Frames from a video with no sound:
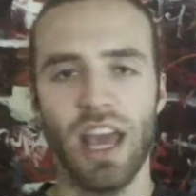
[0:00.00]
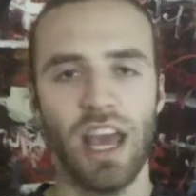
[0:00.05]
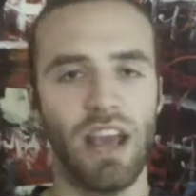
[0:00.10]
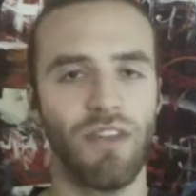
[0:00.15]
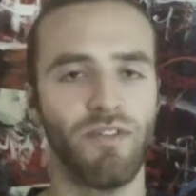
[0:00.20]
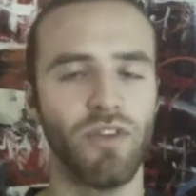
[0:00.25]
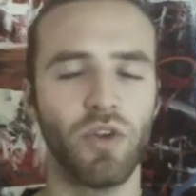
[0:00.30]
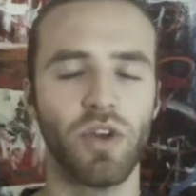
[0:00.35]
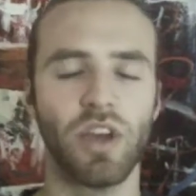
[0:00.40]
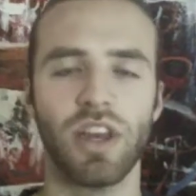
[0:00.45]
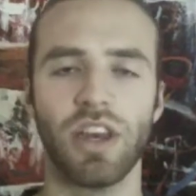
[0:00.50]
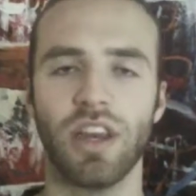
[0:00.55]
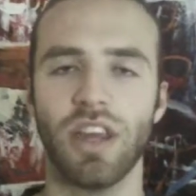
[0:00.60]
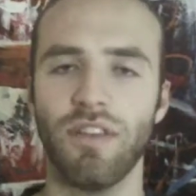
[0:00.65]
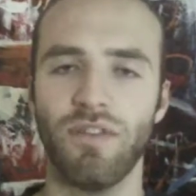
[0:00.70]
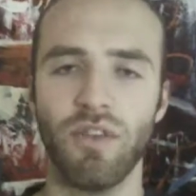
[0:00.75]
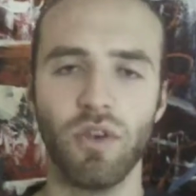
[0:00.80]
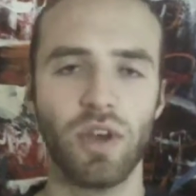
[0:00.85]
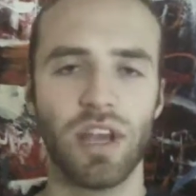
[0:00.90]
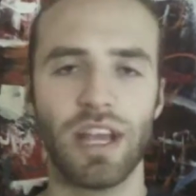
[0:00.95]
If you
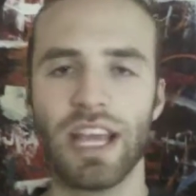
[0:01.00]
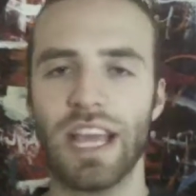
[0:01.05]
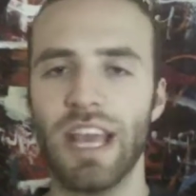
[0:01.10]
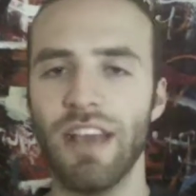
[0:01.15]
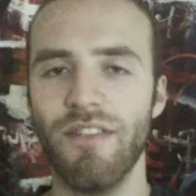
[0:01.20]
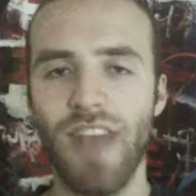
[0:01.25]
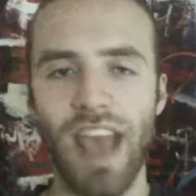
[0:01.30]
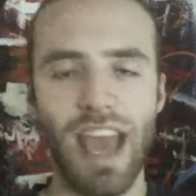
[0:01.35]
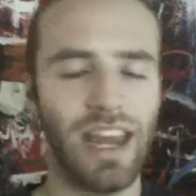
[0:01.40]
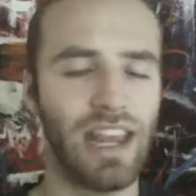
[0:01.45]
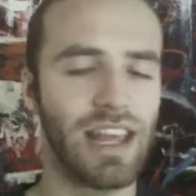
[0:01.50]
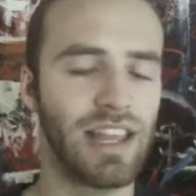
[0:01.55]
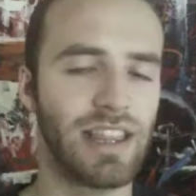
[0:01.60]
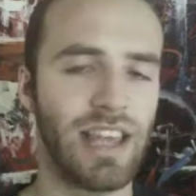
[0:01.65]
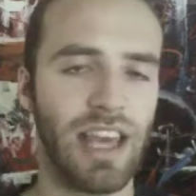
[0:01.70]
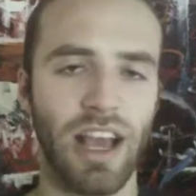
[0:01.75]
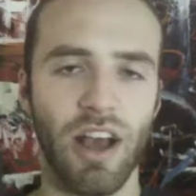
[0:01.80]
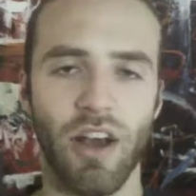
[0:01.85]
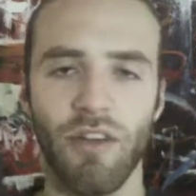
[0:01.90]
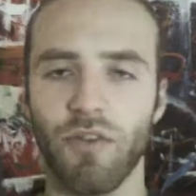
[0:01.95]
can give anything,